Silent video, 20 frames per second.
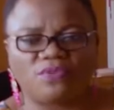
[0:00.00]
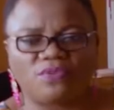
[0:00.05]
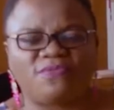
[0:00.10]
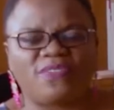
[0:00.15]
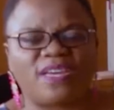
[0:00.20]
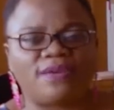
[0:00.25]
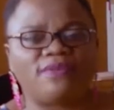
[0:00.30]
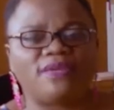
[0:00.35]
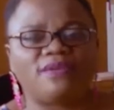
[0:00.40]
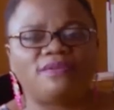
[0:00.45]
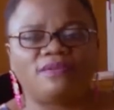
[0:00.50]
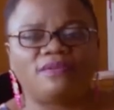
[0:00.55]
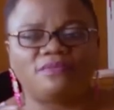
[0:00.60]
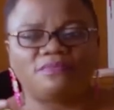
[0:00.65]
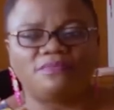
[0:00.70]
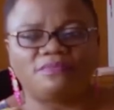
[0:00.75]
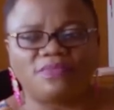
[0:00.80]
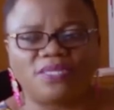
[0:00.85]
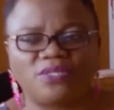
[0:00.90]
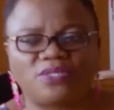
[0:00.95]
very
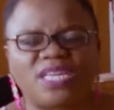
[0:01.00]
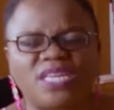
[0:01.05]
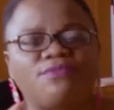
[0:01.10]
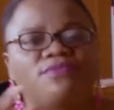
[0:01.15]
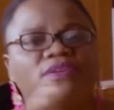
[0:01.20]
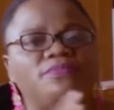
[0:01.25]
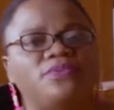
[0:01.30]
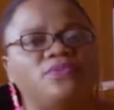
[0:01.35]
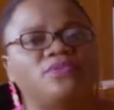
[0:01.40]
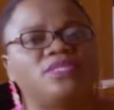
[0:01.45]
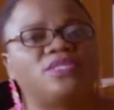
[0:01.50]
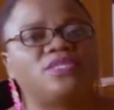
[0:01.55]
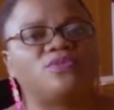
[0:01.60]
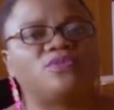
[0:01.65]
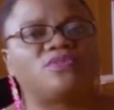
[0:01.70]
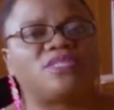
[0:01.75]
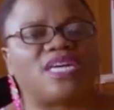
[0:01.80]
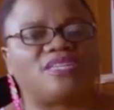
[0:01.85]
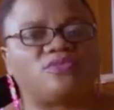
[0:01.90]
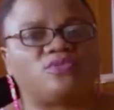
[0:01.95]
terrible
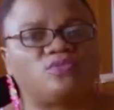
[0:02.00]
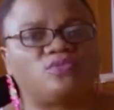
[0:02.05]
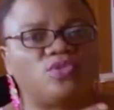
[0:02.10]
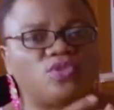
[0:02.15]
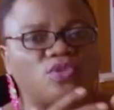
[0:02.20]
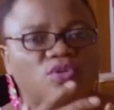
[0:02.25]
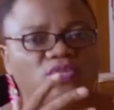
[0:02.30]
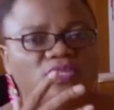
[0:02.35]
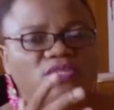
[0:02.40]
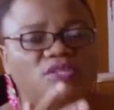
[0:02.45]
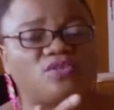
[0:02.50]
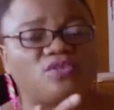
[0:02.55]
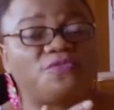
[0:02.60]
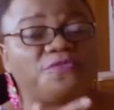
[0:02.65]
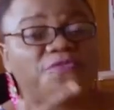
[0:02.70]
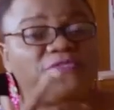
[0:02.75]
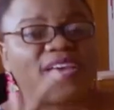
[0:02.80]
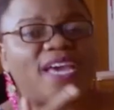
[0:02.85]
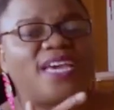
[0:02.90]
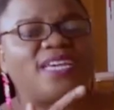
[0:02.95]
news that you just,
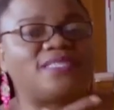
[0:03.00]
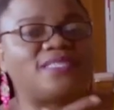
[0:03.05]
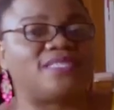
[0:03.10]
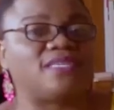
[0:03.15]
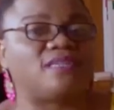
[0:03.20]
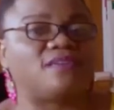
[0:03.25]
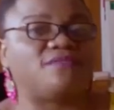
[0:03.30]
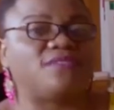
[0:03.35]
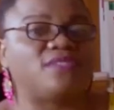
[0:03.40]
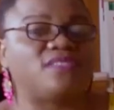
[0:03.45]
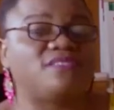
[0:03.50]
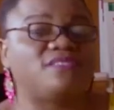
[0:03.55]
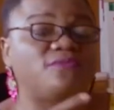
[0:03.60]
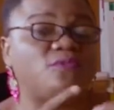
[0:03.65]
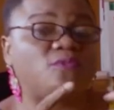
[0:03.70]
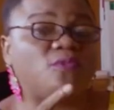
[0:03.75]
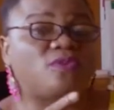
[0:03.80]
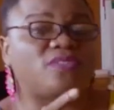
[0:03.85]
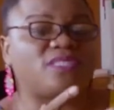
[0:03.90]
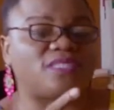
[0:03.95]
fear itself is
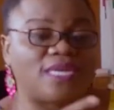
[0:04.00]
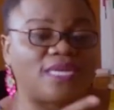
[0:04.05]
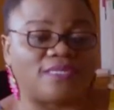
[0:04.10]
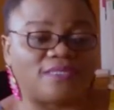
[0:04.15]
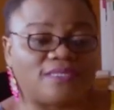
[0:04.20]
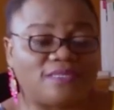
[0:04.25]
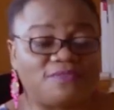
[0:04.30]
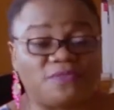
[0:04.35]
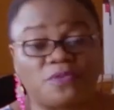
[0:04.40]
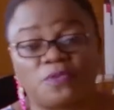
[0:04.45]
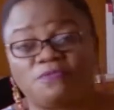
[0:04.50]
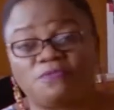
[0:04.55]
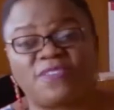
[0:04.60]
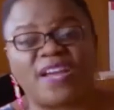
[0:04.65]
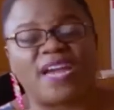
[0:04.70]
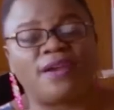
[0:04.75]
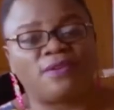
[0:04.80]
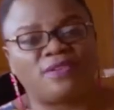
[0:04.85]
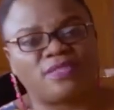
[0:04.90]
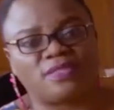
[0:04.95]
even worse than the
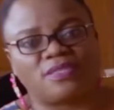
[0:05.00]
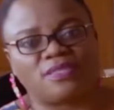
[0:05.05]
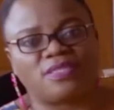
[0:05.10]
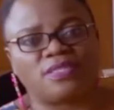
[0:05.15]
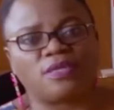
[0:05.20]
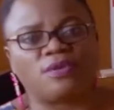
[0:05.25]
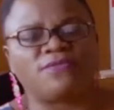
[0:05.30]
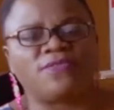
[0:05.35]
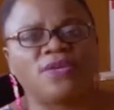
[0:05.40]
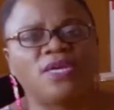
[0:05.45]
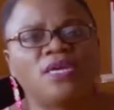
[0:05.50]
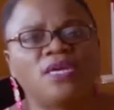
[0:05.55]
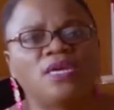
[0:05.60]
virus itself.